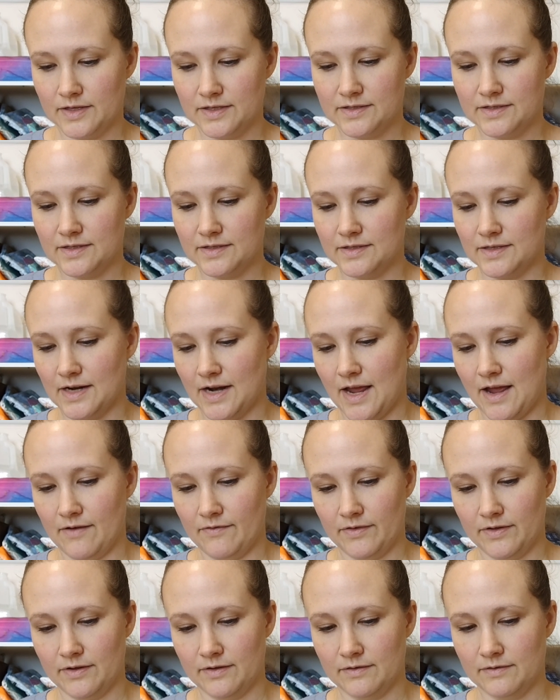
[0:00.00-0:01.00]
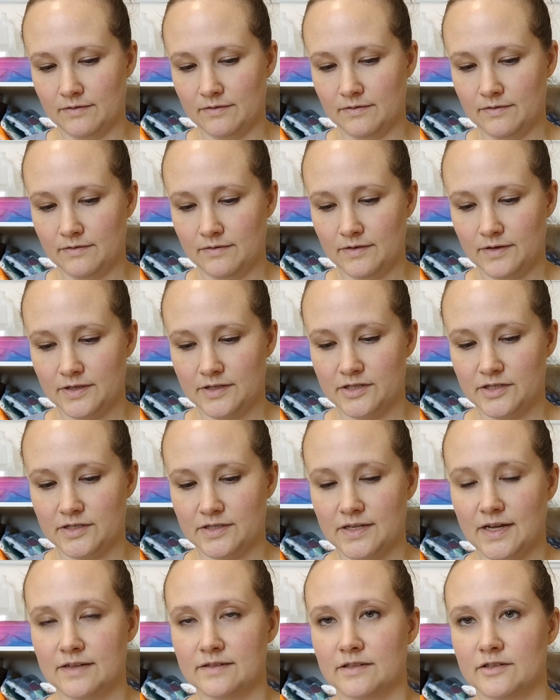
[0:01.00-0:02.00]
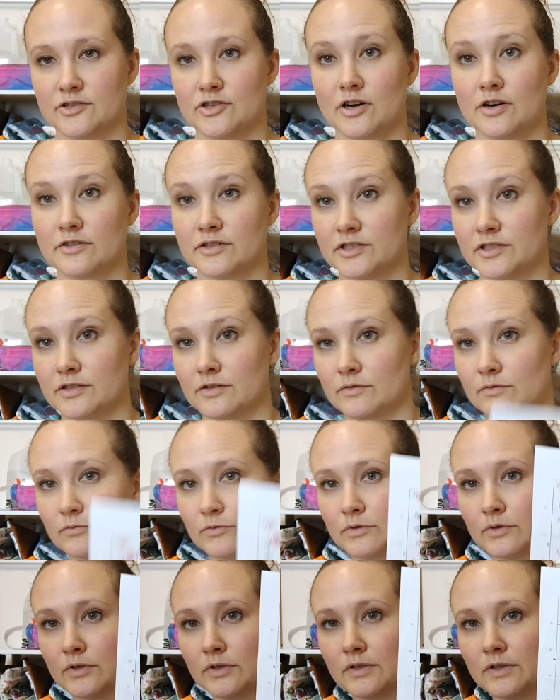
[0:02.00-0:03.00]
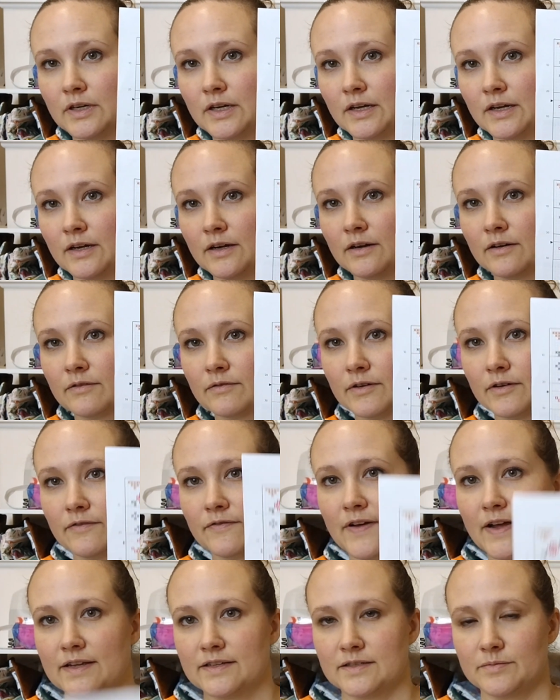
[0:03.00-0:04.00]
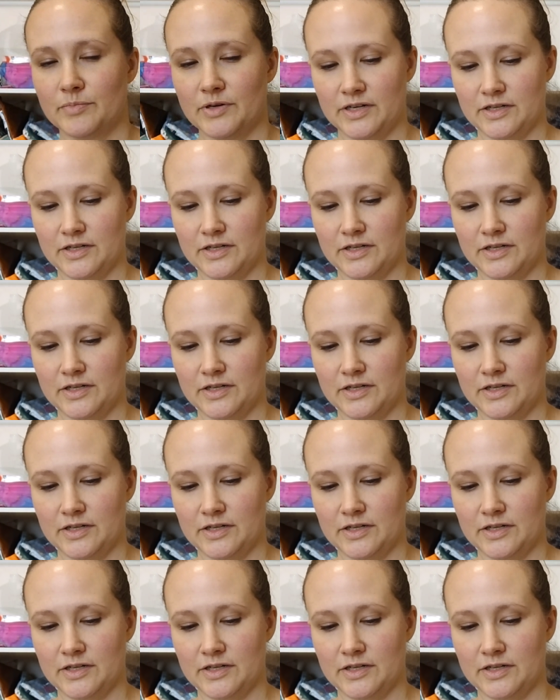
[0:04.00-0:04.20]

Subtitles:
This doesn't have just has a chart, so real fast.